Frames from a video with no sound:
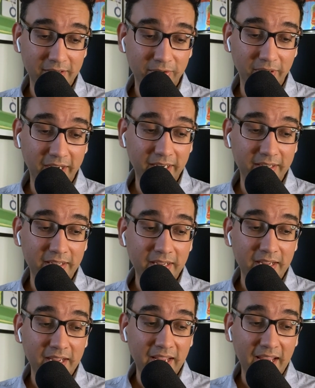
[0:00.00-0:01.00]
right?
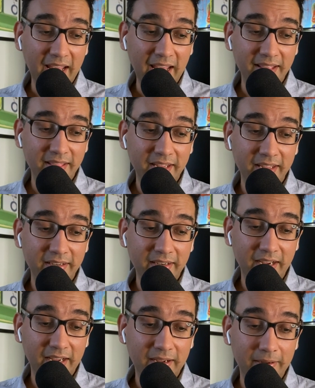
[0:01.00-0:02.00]
Wow. And then
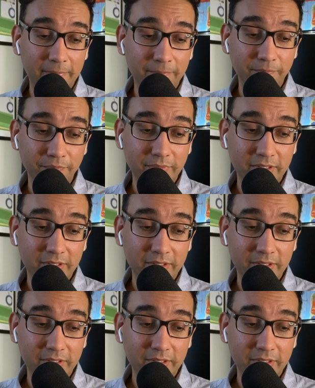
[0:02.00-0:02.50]
um,